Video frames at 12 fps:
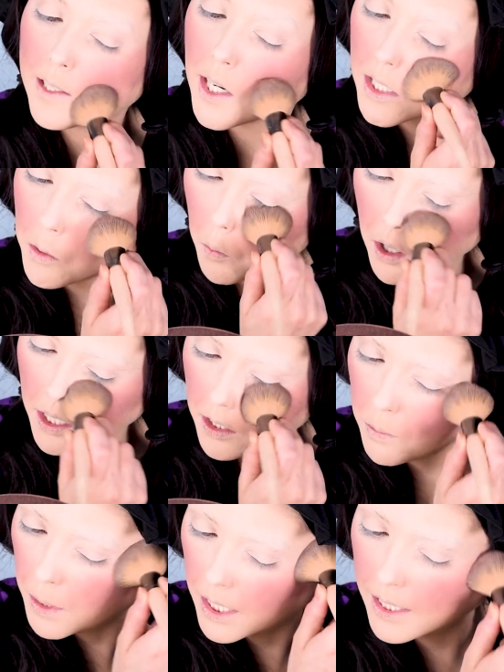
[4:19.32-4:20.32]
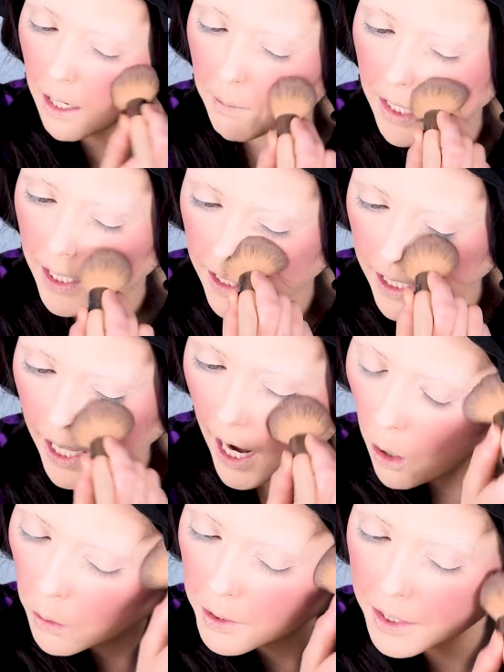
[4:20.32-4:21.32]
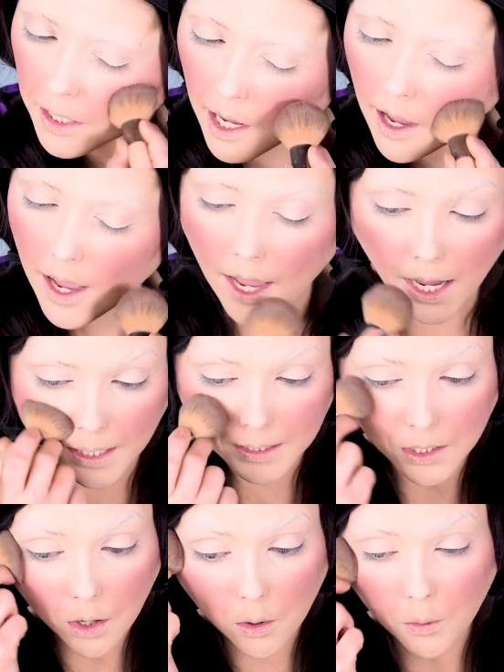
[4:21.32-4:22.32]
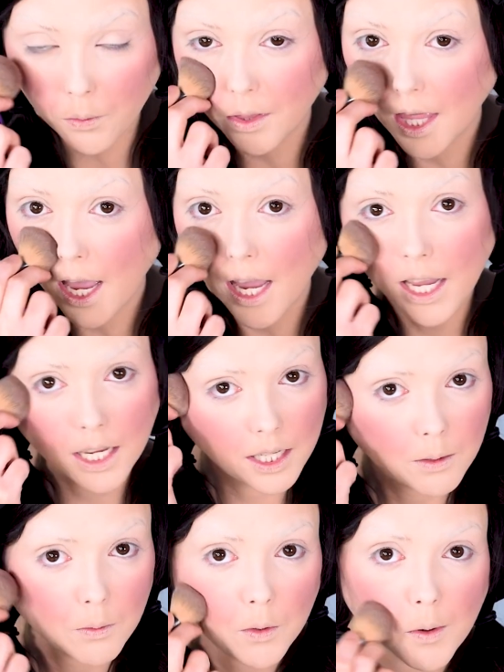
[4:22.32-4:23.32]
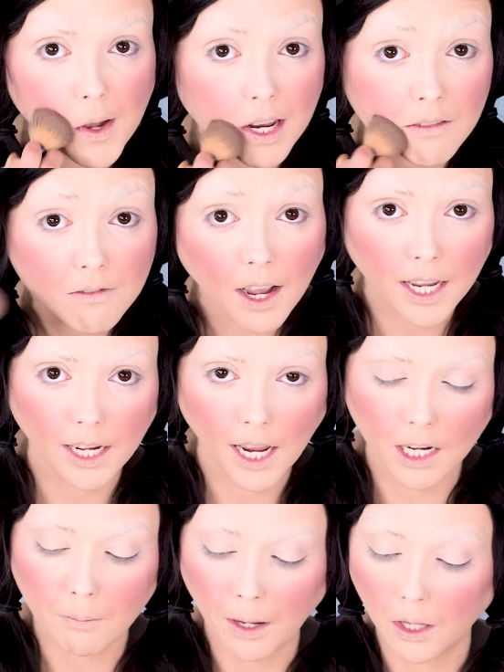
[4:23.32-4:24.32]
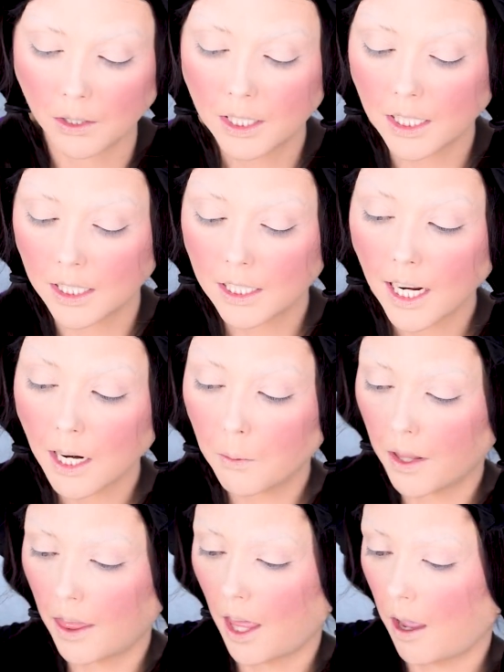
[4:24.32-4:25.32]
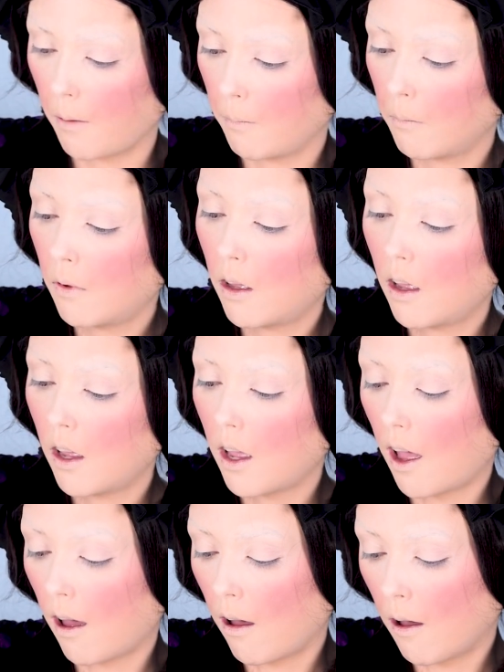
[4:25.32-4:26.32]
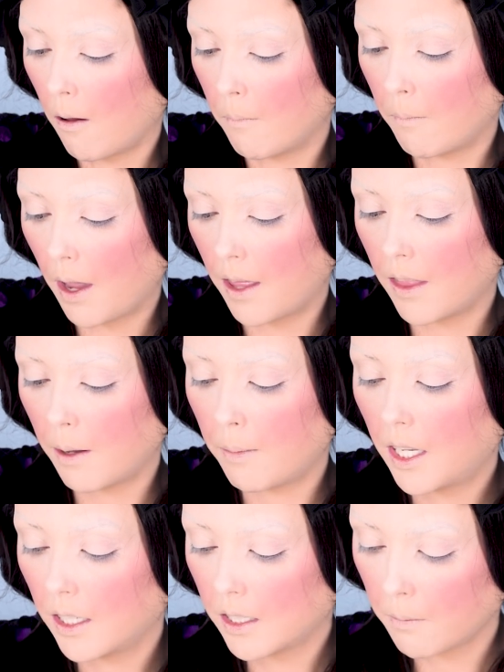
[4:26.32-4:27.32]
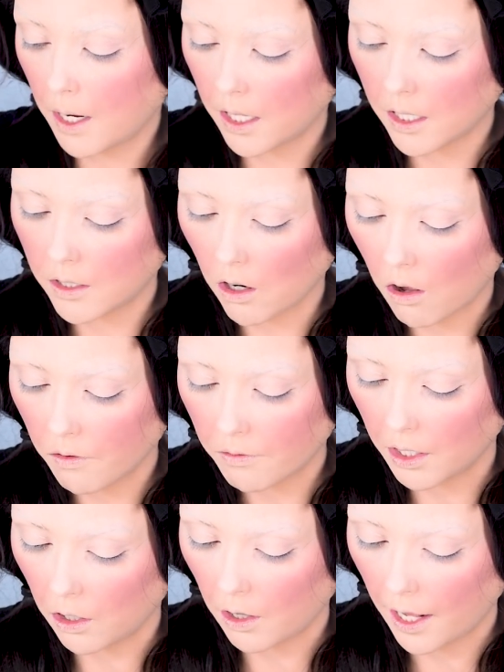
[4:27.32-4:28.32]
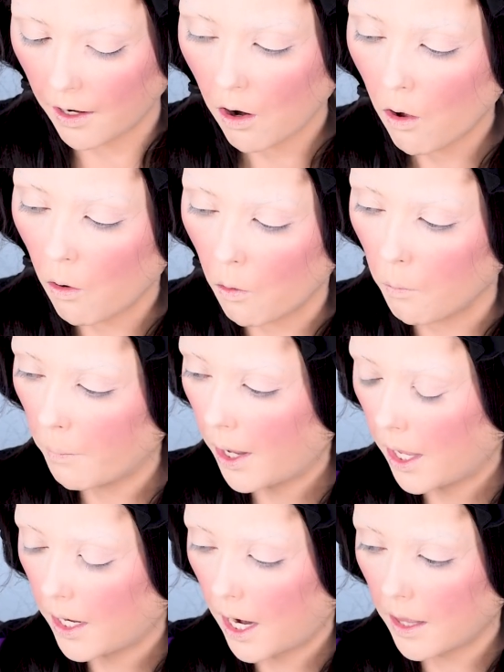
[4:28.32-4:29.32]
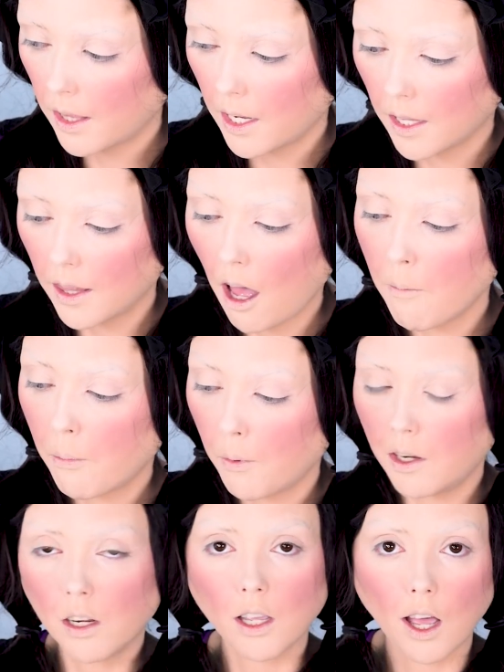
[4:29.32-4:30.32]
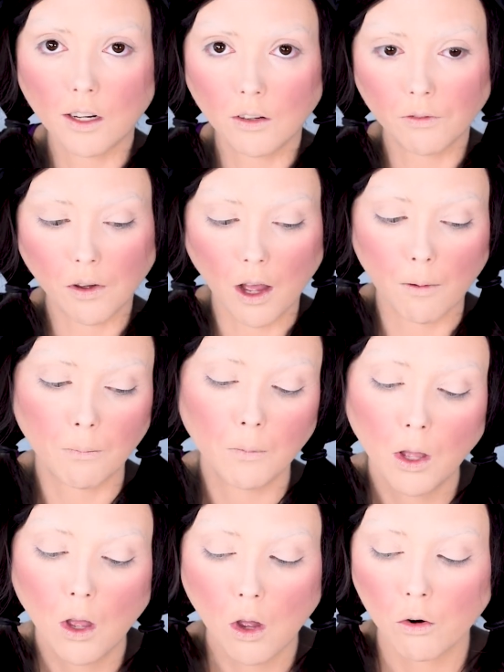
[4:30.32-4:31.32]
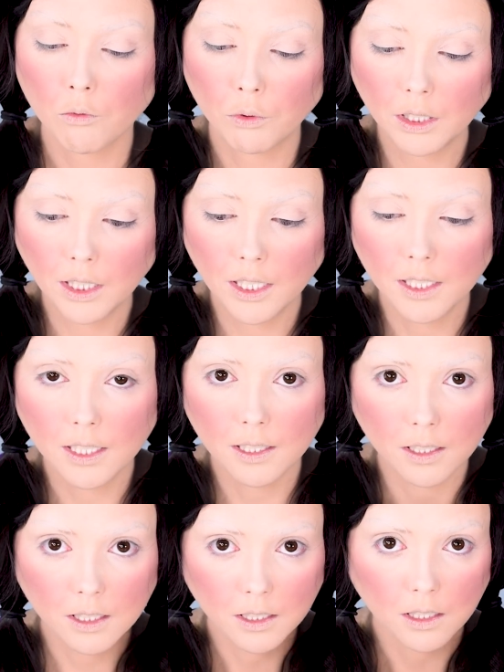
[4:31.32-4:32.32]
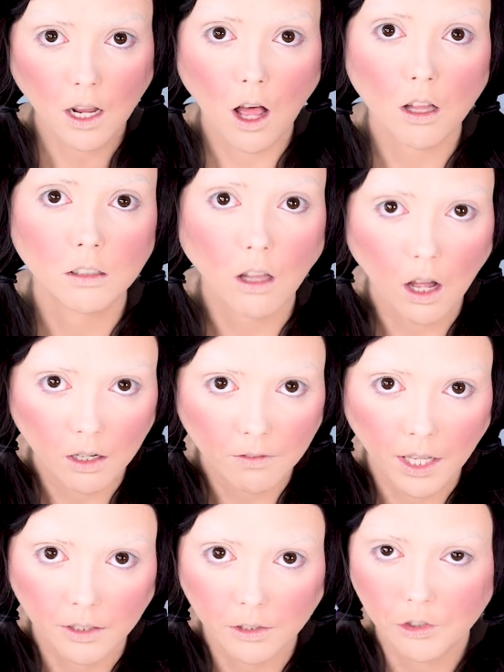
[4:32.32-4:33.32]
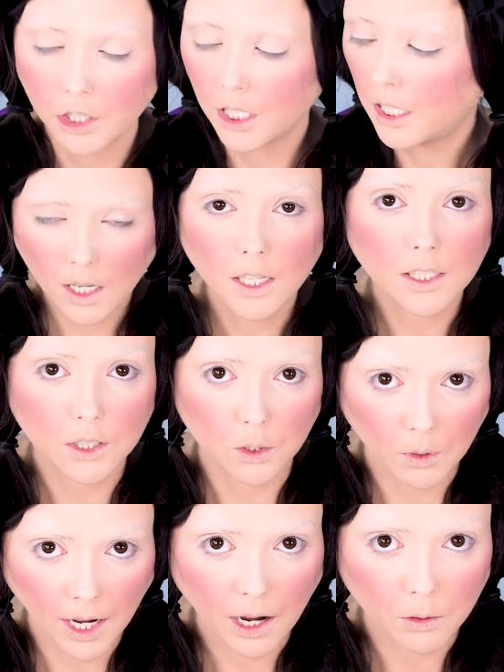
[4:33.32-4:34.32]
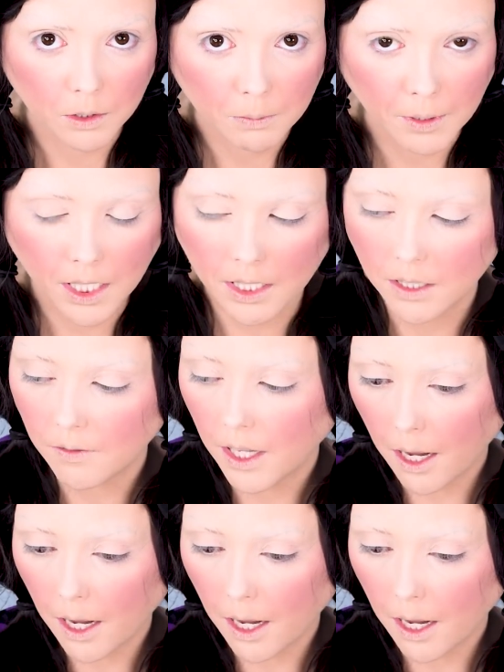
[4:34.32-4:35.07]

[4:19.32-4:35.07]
It just wanted to be accepted into the house. And so they invite Annabelle to stay with them um, and they begin to make the doll feel at home. And I think at that point it kind of um, released a lot of energy into the house because of